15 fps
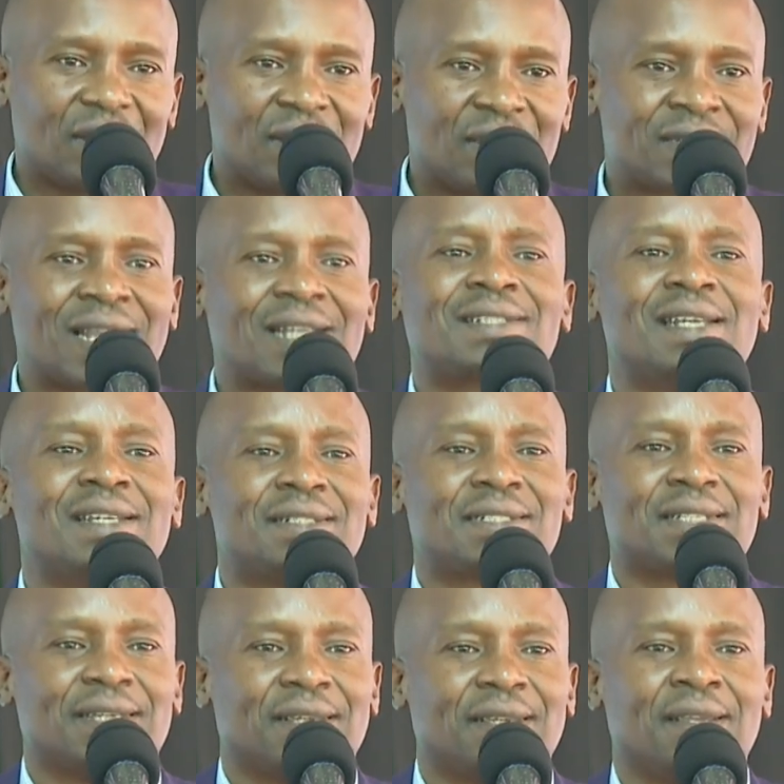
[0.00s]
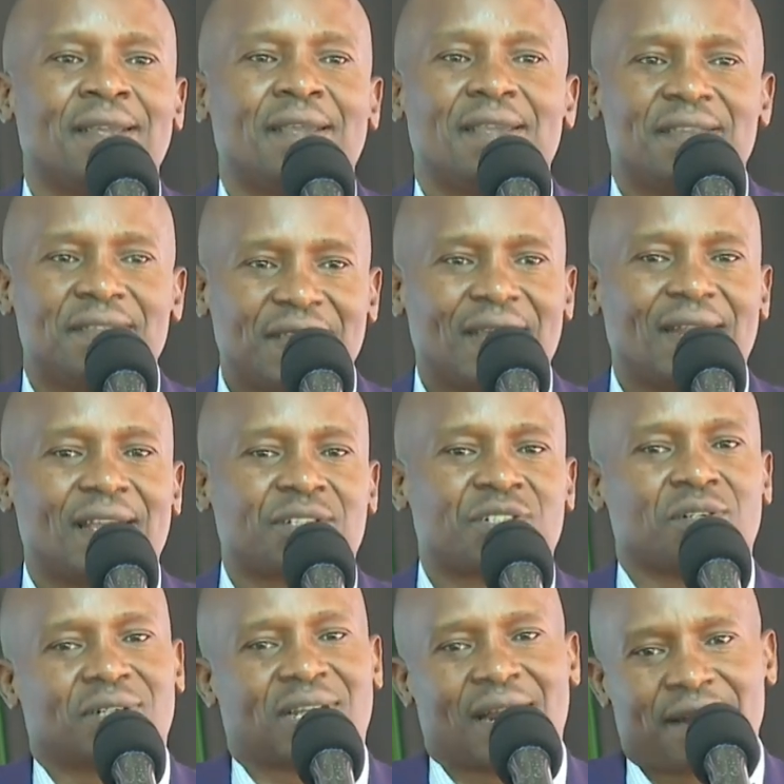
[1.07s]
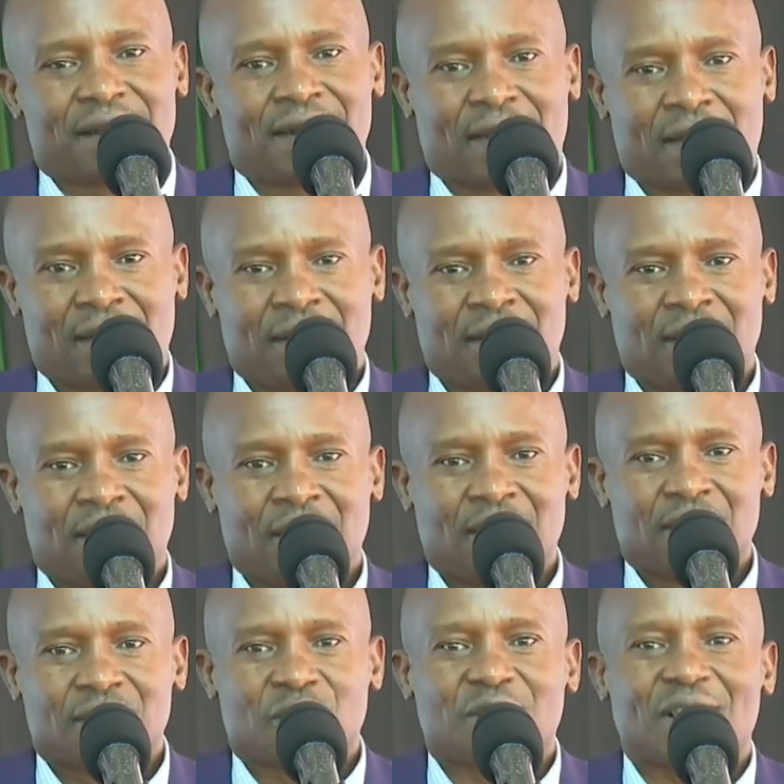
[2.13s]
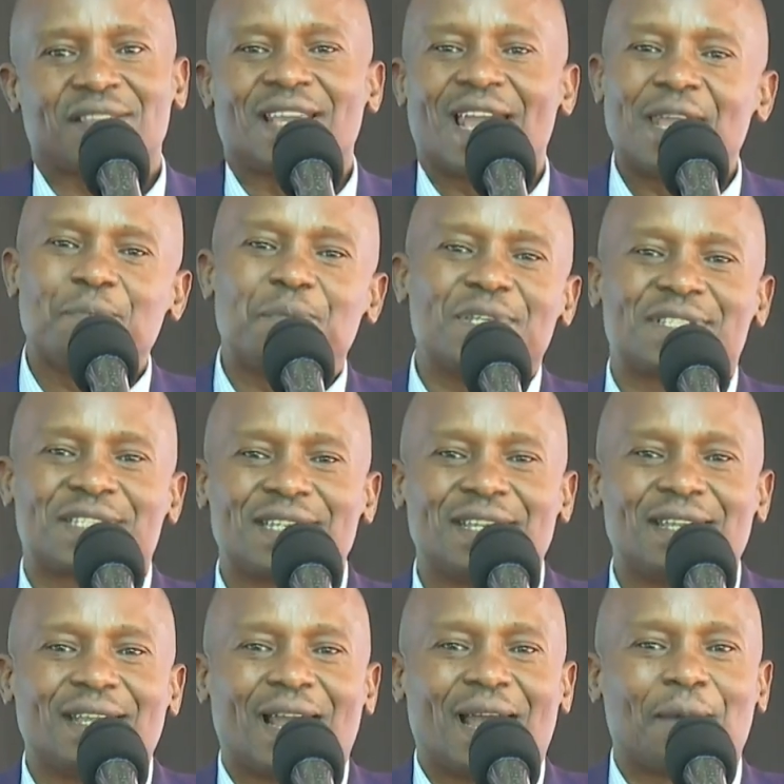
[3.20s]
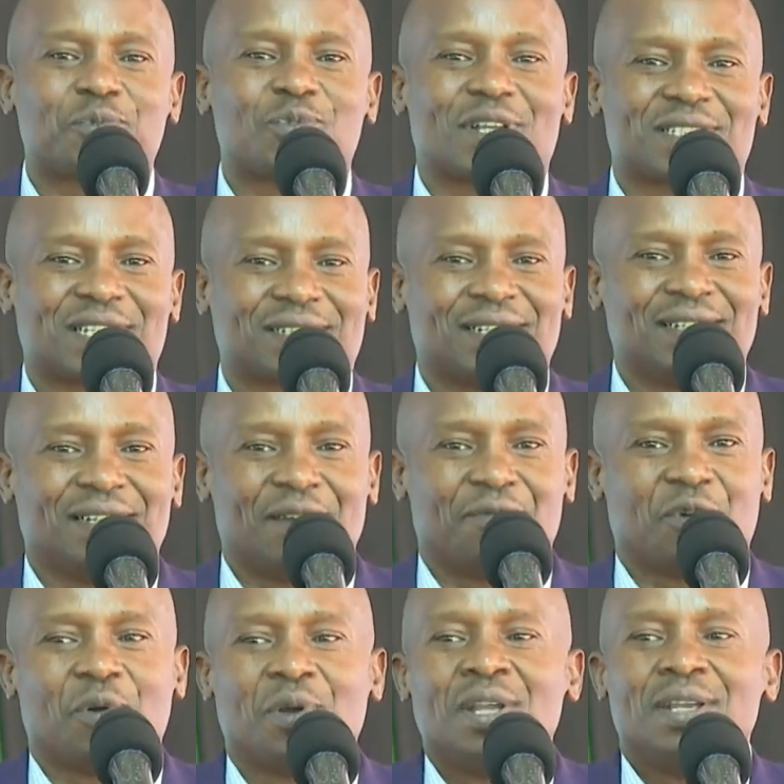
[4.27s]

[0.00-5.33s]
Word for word: certainty in the election calendar so that the IBC, up to a certain level,